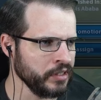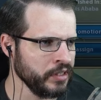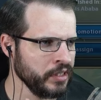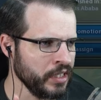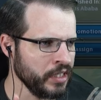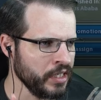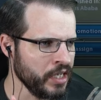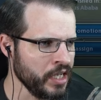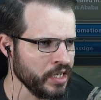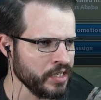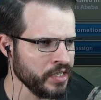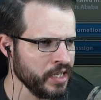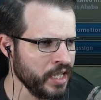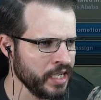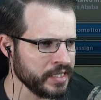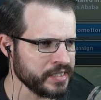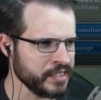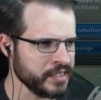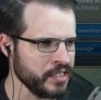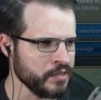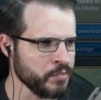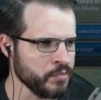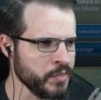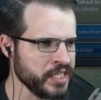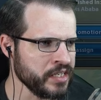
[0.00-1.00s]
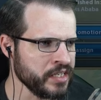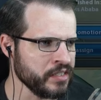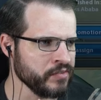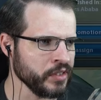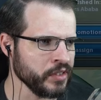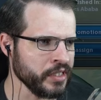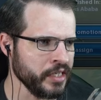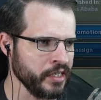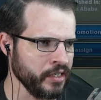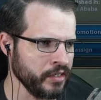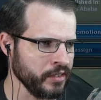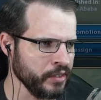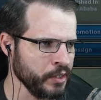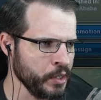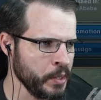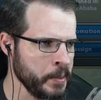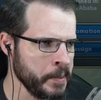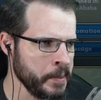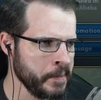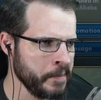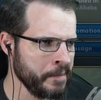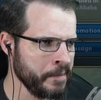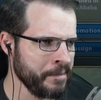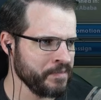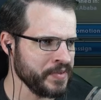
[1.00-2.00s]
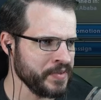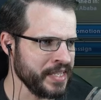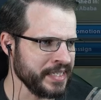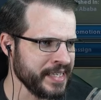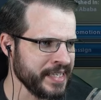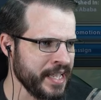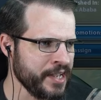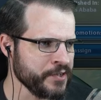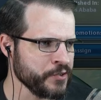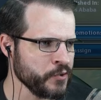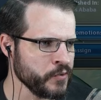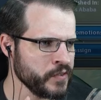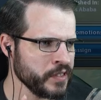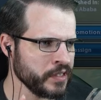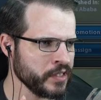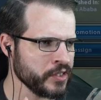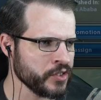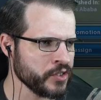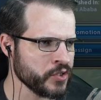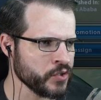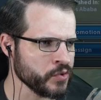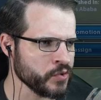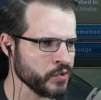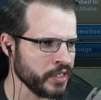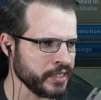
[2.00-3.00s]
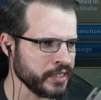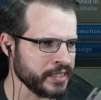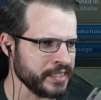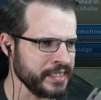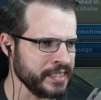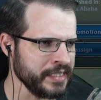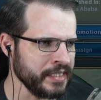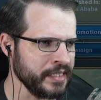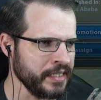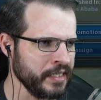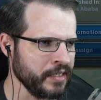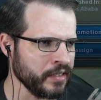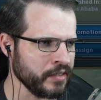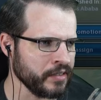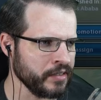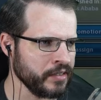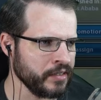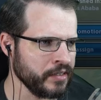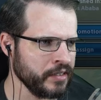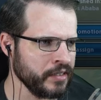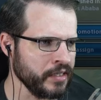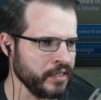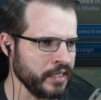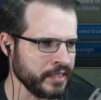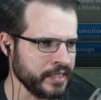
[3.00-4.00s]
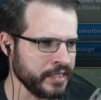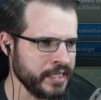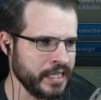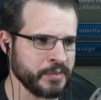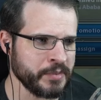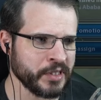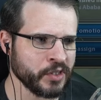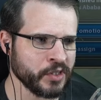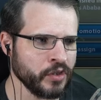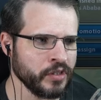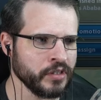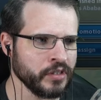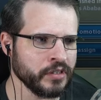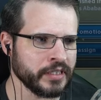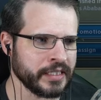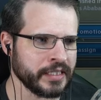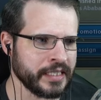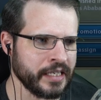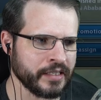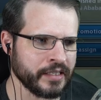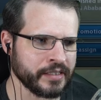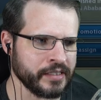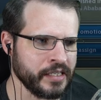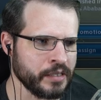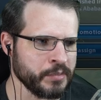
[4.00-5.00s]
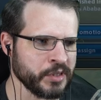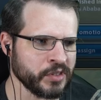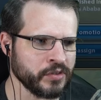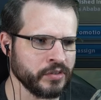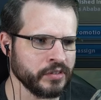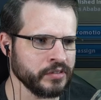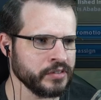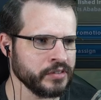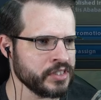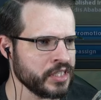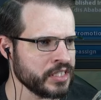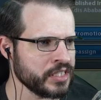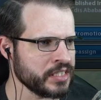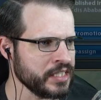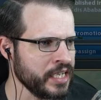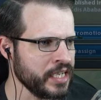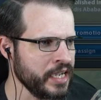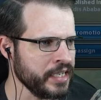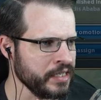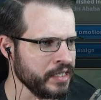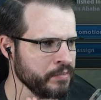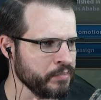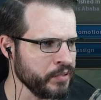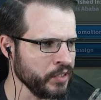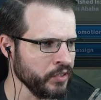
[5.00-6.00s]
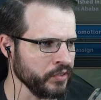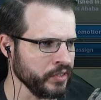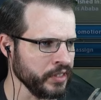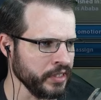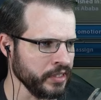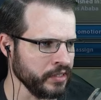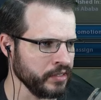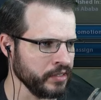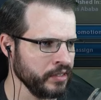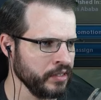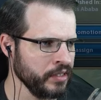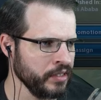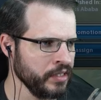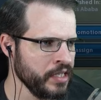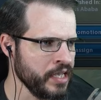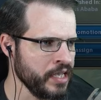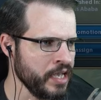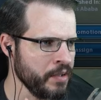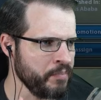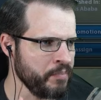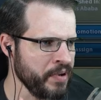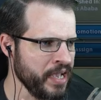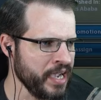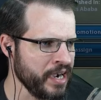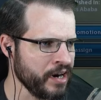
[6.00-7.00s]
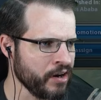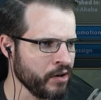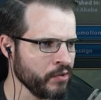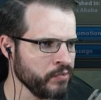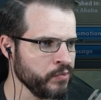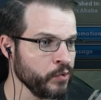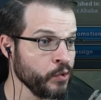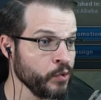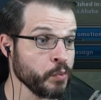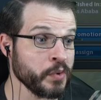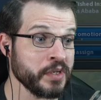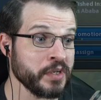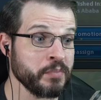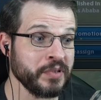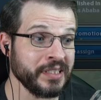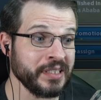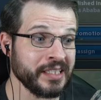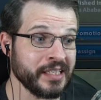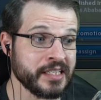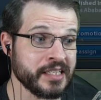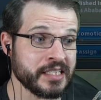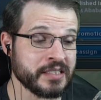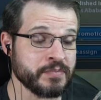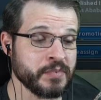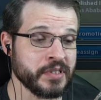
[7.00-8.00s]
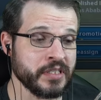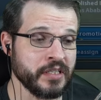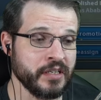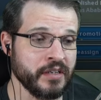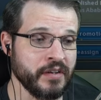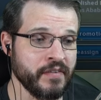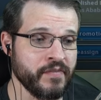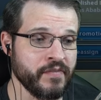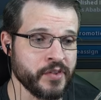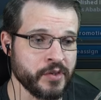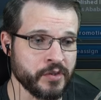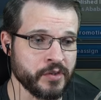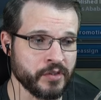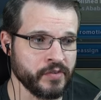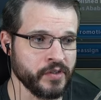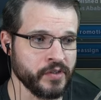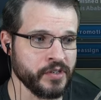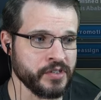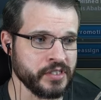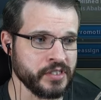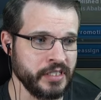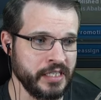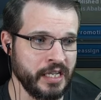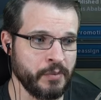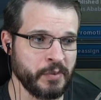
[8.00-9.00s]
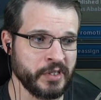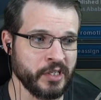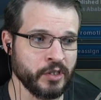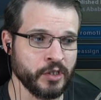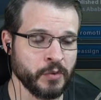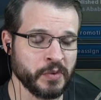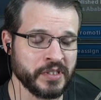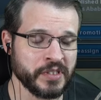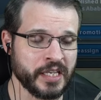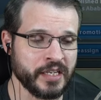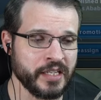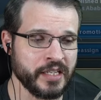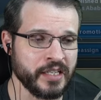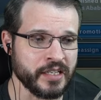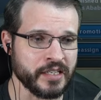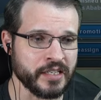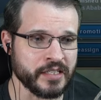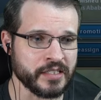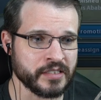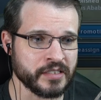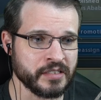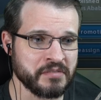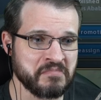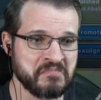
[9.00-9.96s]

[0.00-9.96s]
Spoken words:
Unlocked in medieval era. Allows you to construct the Alchemical Society building. a powerful replacement of the university. Now, we don't know what that is,